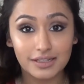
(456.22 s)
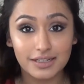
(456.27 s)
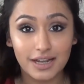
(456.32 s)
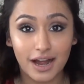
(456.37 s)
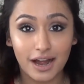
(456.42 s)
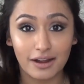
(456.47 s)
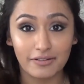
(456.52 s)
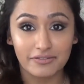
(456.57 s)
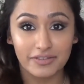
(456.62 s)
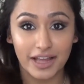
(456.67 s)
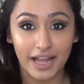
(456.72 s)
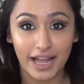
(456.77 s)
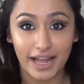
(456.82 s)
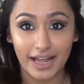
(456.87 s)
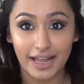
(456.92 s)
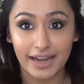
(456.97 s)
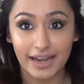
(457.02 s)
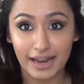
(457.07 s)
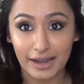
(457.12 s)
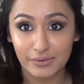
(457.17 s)
Half the
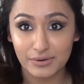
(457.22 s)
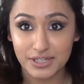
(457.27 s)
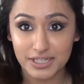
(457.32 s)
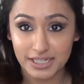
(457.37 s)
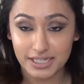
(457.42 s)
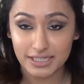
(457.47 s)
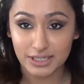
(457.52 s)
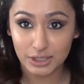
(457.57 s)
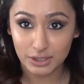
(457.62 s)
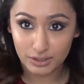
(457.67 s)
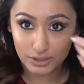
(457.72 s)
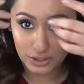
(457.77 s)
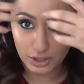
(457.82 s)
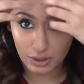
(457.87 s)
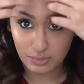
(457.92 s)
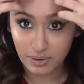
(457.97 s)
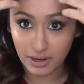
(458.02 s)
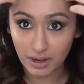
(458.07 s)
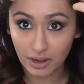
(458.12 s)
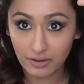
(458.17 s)
hair, now we just need to do the
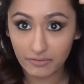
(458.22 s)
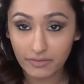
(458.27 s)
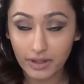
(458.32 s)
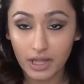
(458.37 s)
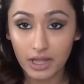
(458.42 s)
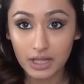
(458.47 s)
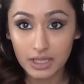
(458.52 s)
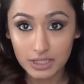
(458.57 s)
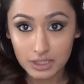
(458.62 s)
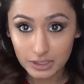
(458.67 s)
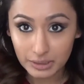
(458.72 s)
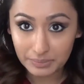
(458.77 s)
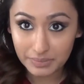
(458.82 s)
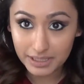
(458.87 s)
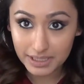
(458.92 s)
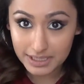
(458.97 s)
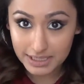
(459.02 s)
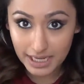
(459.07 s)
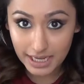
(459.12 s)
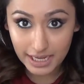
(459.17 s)
top half. So I'm
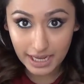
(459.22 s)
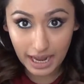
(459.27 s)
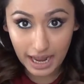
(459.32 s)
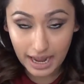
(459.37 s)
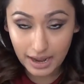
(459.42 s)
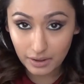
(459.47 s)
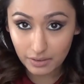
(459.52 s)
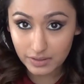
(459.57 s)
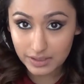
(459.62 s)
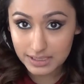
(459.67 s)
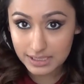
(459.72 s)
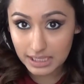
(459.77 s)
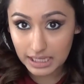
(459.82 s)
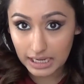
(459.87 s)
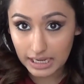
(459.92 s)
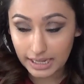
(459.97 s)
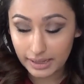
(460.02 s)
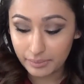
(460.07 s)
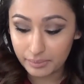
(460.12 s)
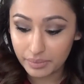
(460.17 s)
going to take out this
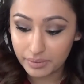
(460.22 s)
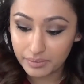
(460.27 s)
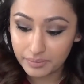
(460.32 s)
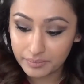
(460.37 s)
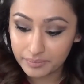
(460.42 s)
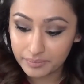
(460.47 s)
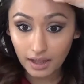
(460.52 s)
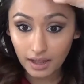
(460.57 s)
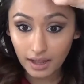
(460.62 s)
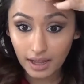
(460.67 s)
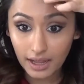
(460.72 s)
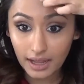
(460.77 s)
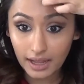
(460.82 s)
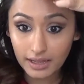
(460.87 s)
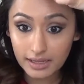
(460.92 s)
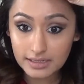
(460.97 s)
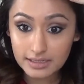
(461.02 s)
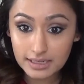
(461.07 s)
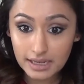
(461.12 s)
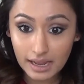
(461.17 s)
clip
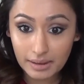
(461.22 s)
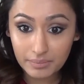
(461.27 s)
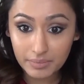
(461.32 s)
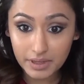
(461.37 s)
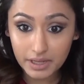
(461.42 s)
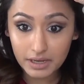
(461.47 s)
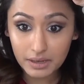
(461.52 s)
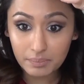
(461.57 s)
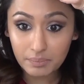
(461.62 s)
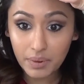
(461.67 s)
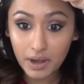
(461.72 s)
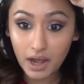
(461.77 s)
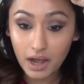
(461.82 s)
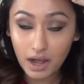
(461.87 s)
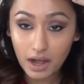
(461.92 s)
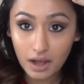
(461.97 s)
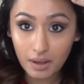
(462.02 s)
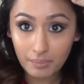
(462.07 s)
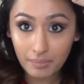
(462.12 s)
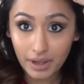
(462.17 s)
and I'm going to
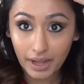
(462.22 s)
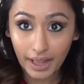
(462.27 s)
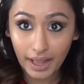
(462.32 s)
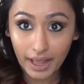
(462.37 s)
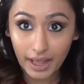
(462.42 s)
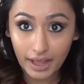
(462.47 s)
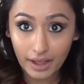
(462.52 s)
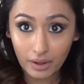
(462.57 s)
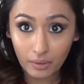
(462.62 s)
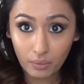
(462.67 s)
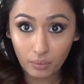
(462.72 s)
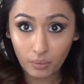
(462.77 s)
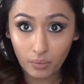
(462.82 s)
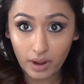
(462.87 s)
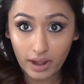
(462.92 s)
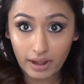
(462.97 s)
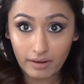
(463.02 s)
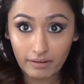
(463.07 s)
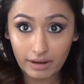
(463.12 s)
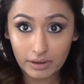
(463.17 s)
part my hair
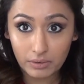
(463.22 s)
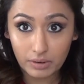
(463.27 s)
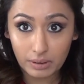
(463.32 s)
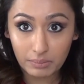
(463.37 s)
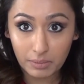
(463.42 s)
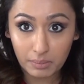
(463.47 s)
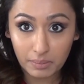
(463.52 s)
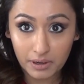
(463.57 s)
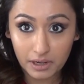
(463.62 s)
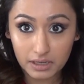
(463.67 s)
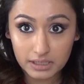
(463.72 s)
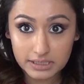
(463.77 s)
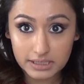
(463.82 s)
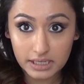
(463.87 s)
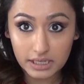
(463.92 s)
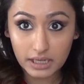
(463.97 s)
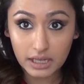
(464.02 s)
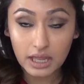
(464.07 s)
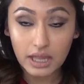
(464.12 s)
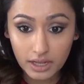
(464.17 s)
where I'd want my
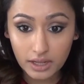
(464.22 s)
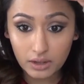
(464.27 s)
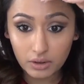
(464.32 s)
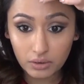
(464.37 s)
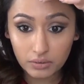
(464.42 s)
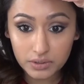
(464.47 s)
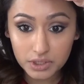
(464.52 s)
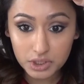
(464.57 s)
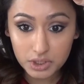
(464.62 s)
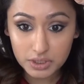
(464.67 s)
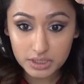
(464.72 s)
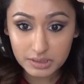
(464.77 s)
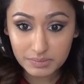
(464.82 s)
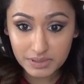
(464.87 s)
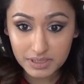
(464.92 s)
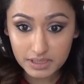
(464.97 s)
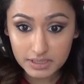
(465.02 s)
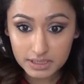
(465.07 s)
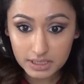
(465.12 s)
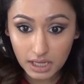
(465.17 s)
parting. It always used to
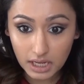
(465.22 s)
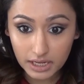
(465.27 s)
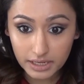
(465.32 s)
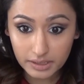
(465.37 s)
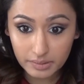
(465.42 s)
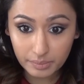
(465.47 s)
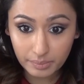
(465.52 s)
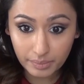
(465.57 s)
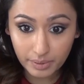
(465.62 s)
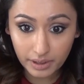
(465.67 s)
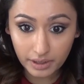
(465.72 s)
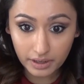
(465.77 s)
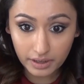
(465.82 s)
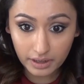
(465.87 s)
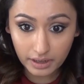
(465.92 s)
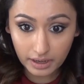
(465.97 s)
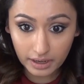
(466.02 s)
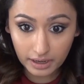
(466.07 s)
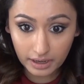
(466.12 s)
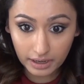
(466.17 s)
be the side,
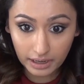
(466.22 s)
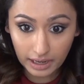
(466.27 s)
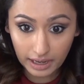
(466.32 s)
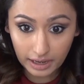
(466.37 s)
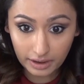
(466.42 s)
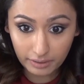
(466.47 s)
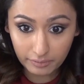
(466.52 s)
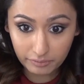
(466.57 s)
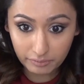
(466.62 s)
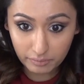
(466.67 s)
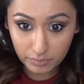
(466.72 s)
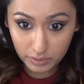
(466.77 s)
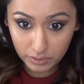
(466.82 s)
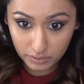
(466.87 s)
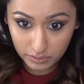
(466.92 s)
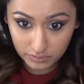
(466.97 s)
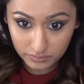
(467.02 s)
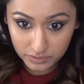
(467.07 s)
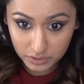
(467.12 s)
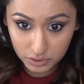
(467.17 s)
but I have
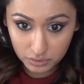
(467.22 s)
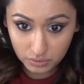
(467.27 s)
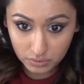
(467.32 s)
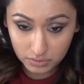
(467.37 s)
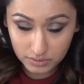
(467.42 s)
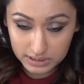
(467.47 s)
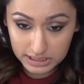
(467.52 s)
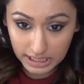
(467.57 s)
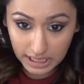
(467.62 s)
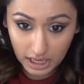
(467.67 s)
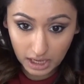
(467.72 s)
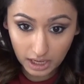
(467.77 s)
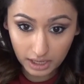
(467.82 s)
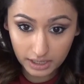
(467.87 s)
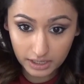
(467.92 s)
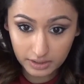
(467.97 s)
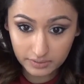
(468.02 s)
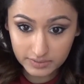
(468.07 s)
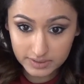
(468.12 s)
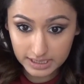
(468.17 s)
moved towards a
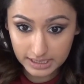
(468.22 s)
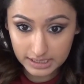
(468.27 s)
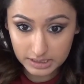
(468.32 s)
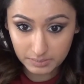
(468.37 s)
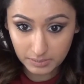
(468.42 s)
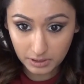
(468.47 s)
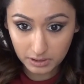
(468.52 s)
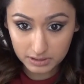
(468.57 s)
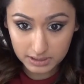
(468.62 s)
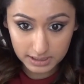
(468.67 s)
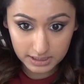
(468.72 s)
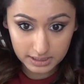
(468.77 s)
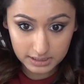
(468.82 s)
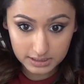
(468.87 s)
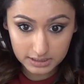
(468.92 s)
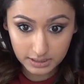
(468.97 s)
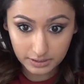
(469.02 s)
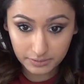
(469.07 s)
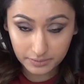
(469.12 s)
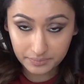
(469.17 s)
kind of center parting,
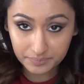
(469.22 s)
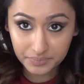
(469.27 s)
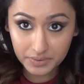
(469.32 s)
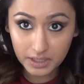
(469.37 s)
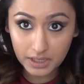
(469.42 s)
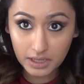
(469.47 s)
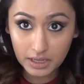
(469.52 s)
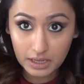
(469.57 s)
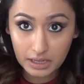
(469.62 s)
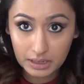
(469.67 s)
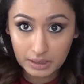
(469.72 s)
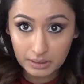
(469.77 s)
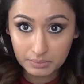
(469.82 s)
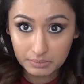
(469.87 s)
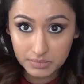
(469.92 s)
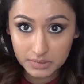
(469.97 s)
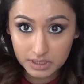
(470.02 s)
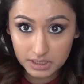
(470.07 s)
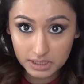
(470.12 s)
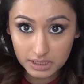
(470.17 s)
so
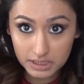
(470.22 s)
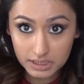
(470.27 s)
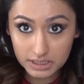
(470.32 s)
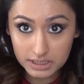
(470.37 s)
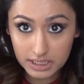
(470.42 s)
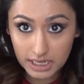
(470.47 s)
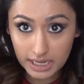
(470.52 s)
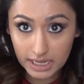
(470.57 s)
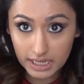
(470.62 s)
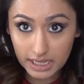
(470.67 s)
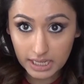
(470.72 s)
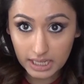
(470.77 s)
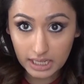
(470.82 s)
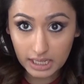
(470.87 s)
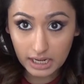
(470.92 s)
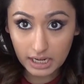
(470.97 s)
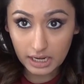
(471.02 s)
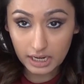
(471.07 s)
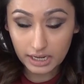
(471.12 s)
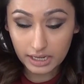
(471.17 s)
I'm just going to take
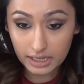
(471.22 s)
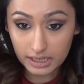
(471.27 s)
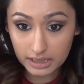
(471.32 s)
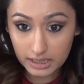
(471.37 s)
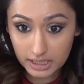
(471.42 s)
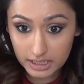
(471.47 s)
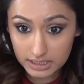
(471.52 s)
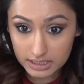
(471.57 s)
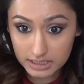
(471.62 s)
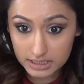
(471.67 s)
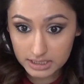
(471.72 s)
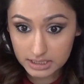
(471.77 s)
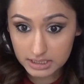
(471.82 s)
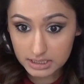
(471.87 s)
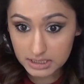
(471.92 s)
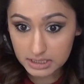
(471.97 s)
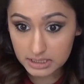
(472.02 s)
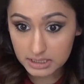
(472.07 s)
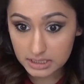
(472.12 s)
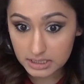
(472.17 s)
it like
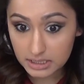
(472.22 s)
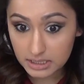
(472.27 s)
this